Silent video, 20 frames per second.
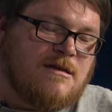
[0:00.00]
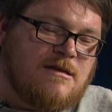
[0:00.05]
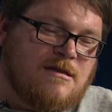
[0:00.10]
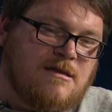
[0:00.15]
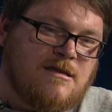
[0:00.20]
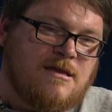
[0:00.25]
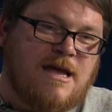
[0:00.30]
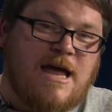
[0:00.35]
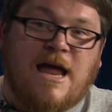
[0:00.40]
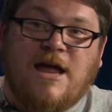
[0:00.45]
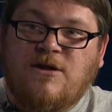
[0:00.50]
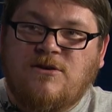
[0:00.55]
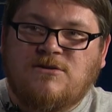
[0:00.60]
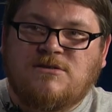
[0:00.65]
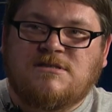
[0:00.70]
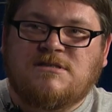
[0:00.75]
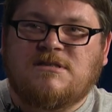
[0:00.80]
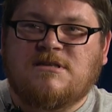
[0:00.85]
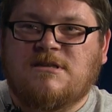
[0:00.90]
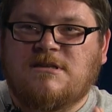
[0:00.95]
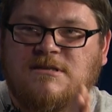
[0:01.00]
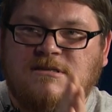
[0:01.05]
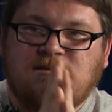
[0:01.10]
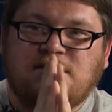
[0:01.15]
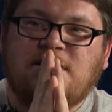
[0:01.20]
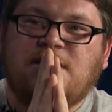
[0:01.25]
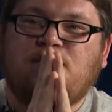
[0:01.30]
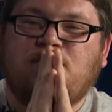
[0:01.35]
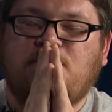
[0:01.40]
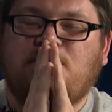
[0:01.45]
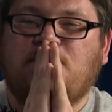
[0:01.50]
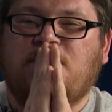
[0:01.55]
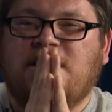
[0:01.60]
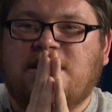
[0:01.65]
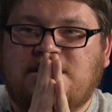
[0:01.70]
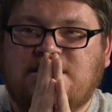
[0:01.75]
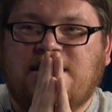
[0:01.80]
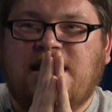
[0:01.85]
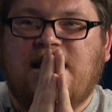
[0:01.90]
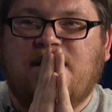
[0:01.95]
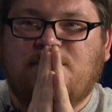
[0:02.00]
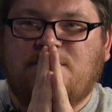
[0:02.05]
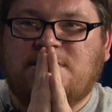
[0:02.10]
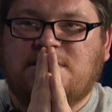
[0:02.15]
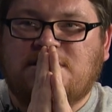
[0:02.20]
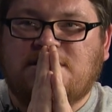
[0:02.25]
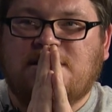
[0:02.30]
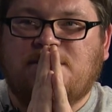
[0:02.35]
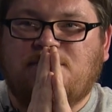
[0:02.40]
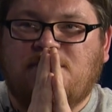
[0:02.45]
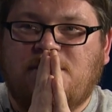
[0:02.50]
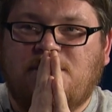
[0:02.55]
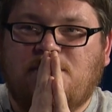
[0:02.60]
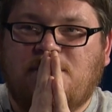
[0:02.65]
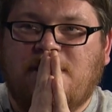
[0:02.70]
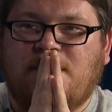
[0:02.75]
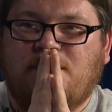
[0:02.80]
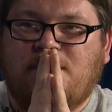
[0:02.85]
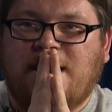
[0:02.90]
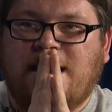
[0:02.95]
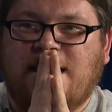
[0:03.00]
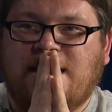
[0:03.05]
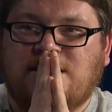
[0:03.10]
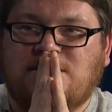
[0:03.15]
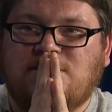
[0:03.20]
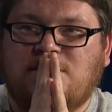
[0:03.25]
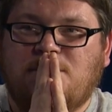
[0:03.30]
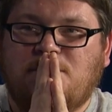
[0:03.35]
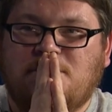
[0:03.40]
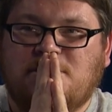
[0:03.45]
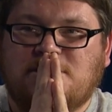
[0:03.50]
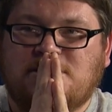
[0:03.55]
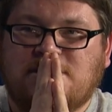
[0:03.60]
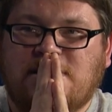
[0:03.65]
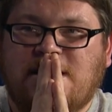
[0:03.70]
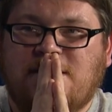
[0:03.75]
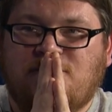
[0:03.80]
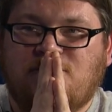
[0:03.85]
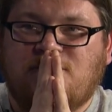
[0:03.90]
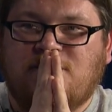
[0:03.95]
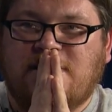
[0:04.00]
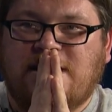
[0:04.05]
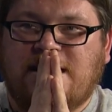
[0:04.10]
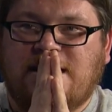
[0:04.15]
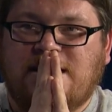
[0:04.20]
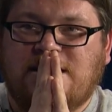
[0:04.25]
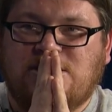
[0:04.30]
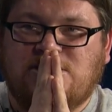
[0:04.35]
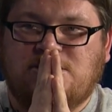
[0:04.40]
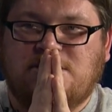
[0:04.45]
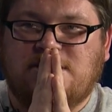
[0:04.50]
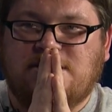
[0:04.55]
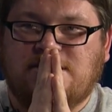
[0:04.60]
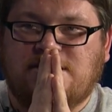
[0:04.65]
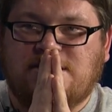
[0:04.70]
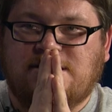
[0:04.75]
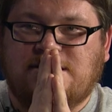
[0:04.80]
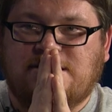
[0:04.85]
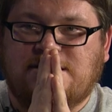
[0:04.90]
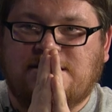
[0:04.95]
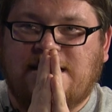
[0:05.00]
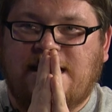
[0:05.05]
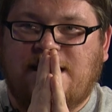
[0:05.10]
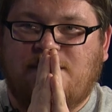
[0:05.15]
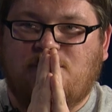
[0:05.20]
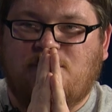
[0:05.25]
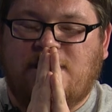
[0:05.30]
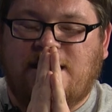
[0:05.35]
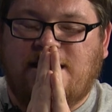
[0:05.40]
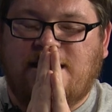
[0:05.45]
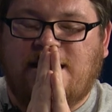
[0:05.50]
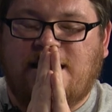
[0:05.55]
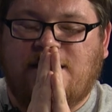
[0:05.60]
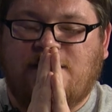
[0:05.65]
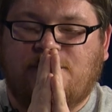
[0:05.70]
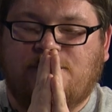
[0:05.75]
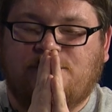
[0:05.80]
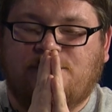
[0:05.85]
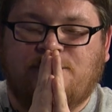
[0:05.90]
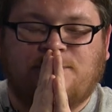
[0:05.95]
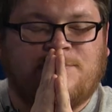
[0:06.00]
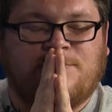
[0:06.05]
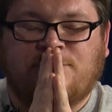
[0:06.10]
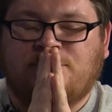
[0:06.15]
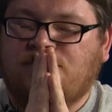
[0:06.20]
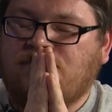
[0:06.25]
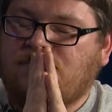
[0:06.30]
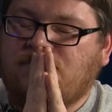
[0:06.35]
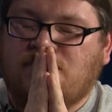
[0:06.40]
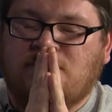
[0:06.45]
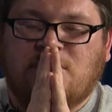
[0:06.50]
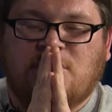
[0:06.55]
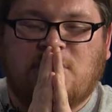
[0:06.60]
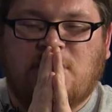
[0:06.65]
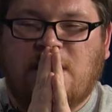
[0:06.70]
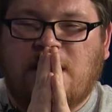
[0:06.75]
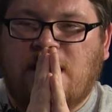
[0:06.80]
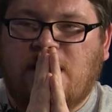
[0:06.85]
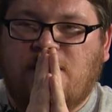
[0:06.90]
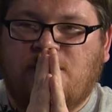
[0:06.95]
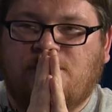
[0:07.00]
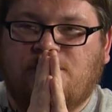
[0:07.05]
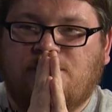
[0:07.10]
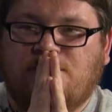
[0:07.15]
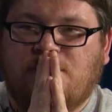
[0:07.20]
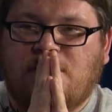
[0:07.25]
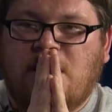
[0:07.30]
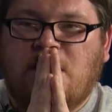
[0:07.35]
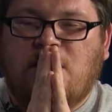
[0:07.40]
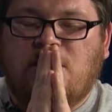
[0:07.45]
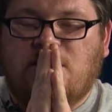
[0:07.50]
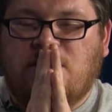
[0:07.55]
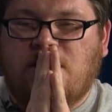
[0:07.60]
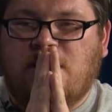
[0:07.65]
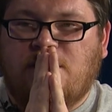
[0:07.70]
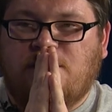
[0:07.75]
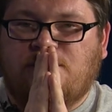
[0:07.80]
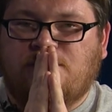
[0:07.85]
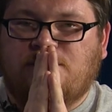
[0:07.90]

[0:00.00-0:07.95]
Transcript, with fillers: the guy who's slip his name is slipping my mind. It's almost like forgetting Jesus' name right Bob now. Bob Ludwig, Bernie no, Grundman. No,